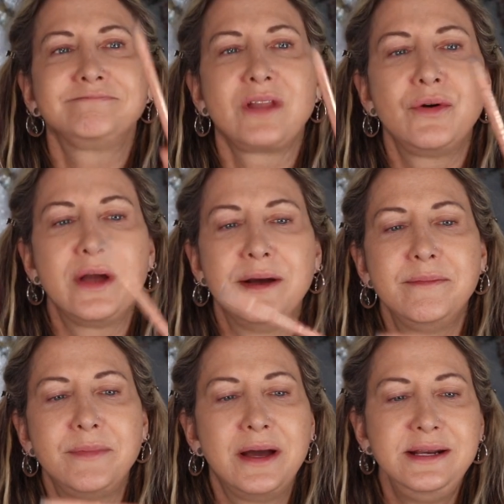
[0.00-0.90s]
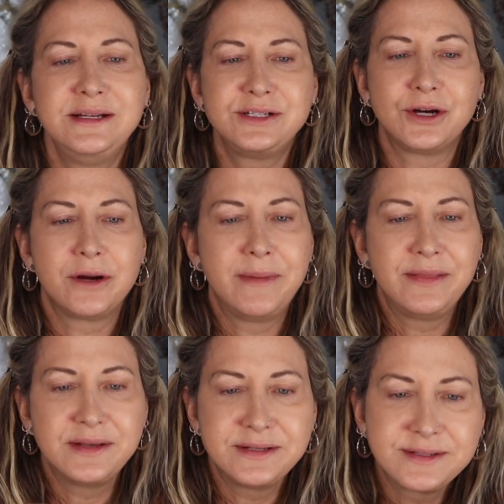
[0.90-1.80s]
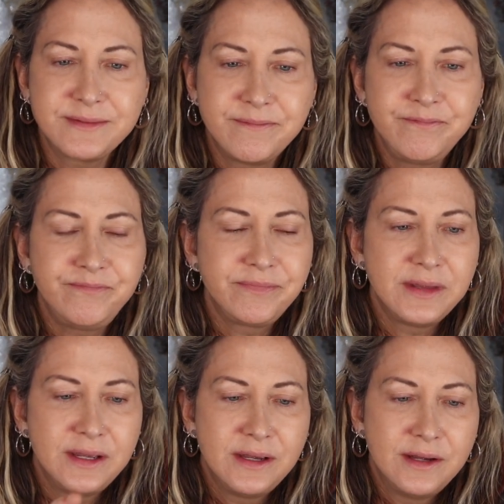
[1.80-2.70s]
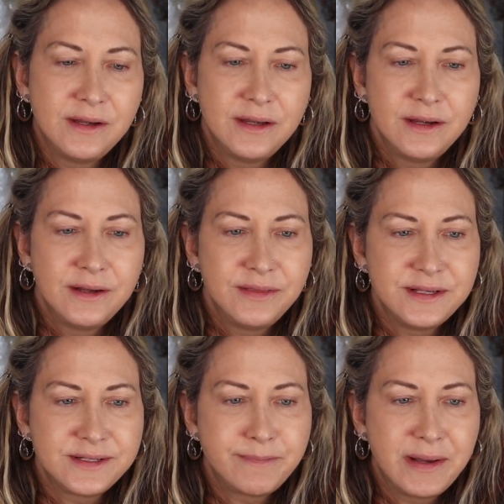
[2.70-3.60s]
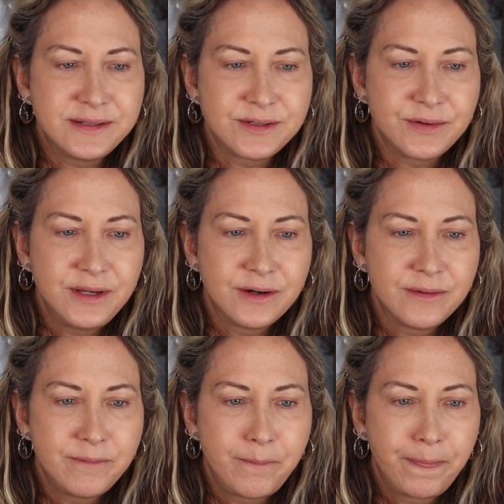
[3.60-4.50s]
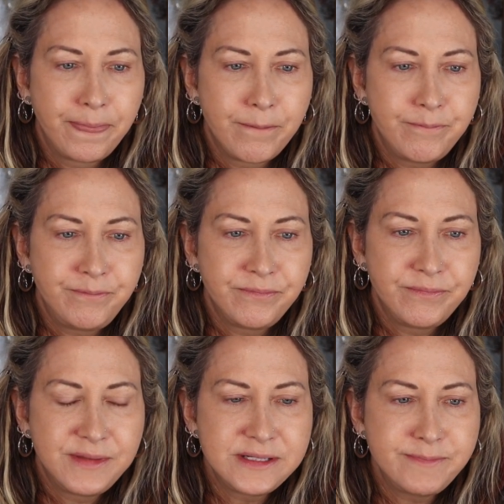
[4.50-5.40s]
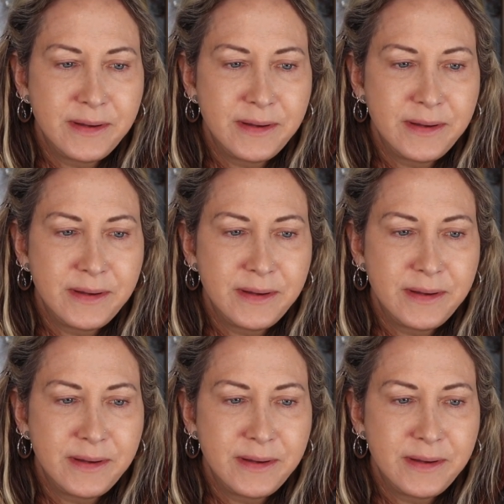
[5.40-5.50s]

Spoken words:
okay, I need to talk about this. This pencil here. This